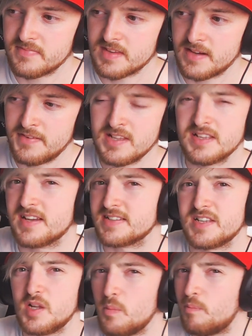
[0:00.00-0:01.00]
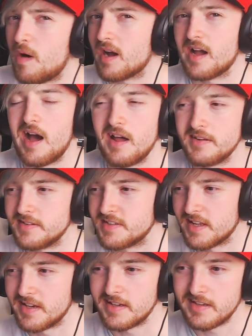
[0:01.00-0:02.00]
I feel like it's a little backhanded to,
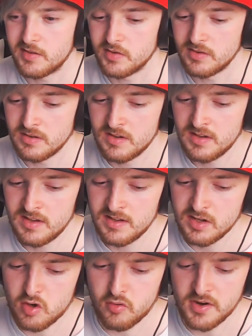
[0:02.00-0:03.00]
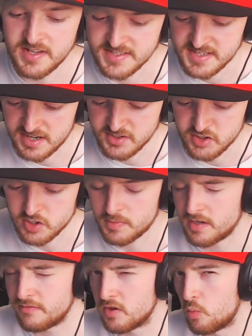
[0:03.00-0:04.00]
like, you know, criticize
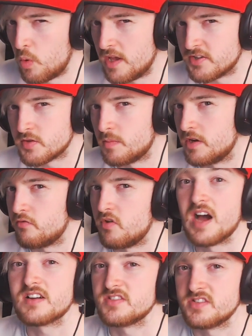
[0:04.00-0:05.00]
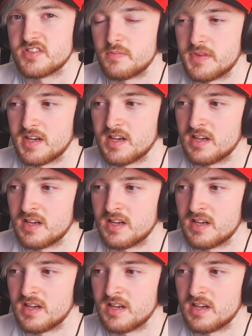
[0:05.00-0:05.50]
somebody for the way somebody reacts to something.